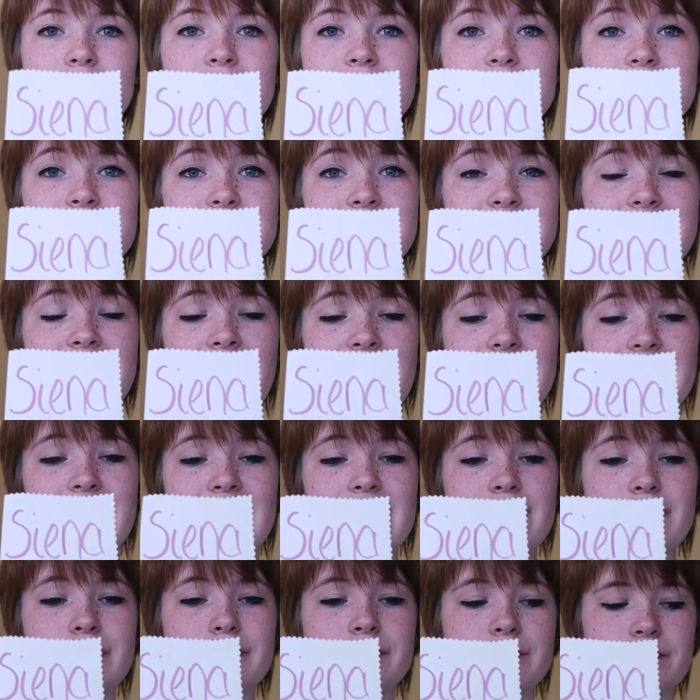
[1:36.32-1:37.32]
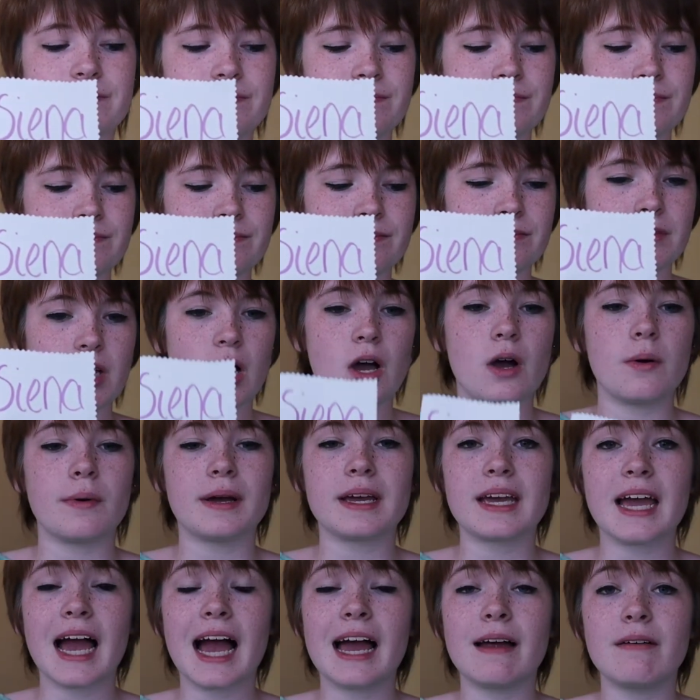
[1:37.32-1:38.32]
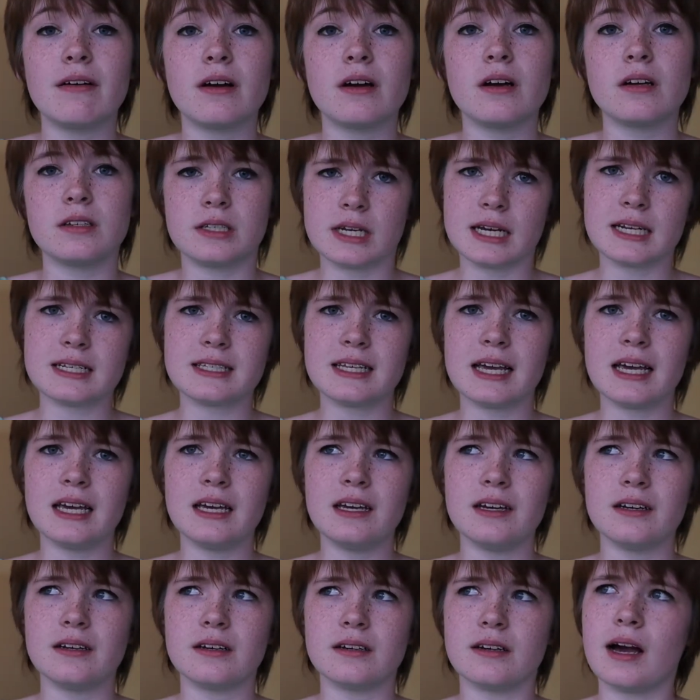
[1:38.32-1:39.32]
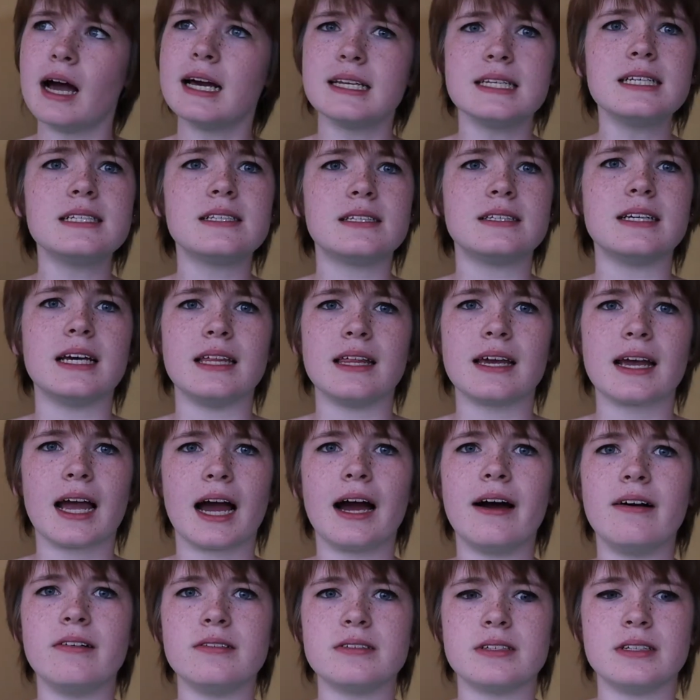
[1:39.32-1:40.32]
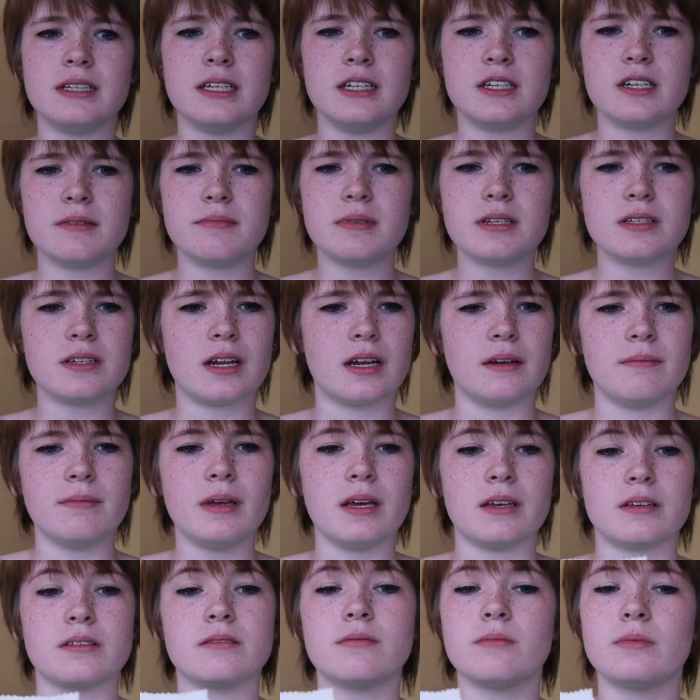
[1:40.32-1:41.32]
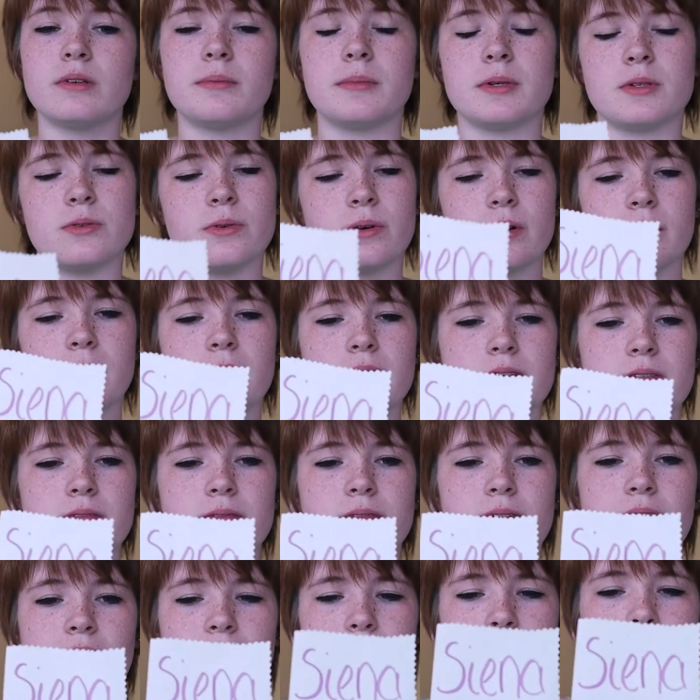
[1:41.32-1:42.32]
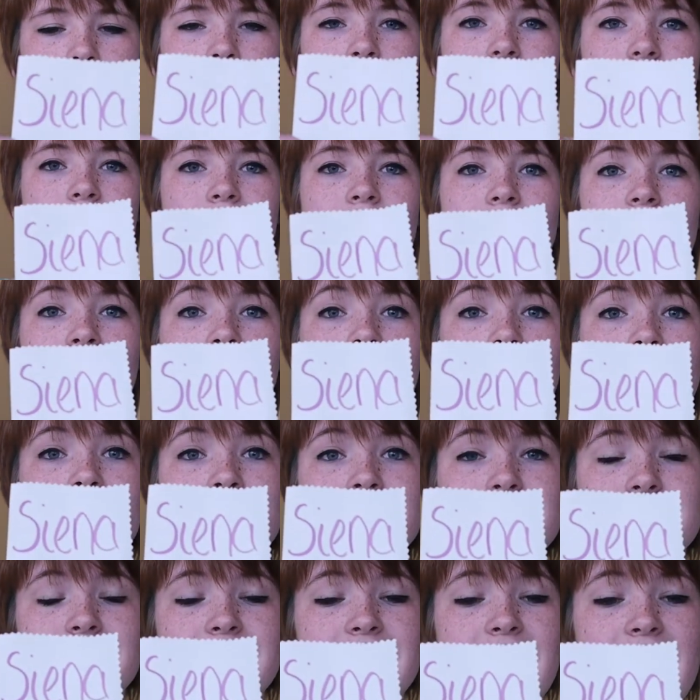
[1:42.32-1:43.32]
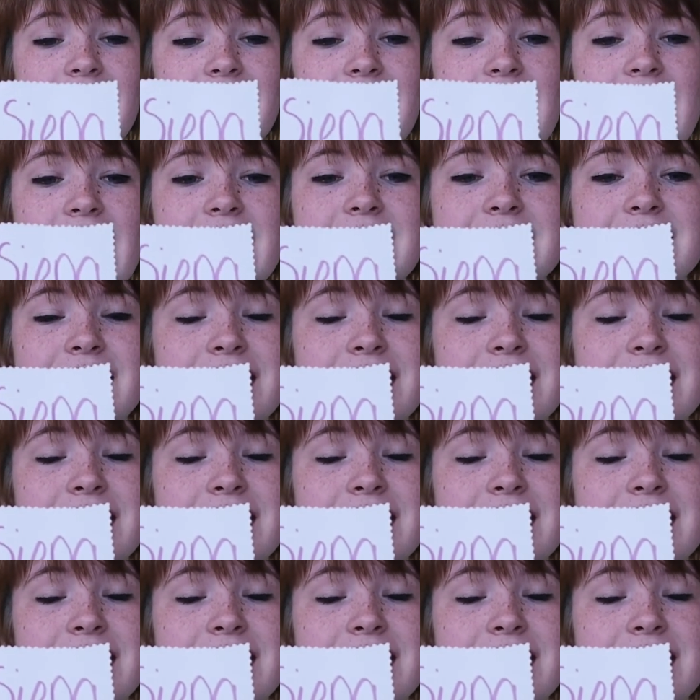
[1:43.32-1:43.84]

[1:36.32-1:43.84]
Siena, and Cairo, I did say that Cairo is in Egypt then, yes, what am I talking about? Okay. Siena is